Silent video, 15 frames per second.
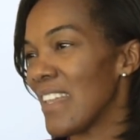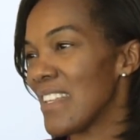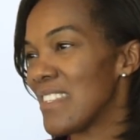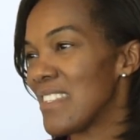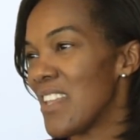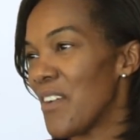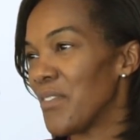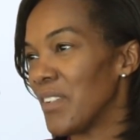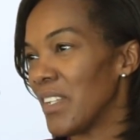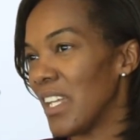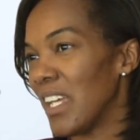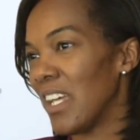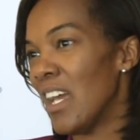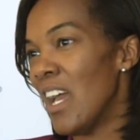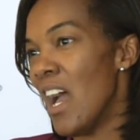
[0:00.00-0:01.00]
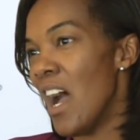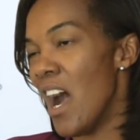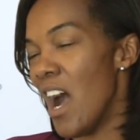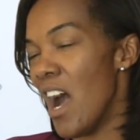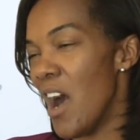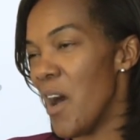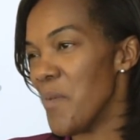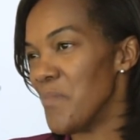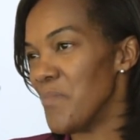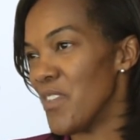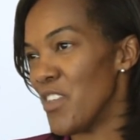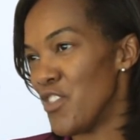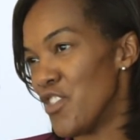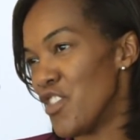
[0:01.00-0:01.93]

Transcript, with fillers: That's definitely um, the,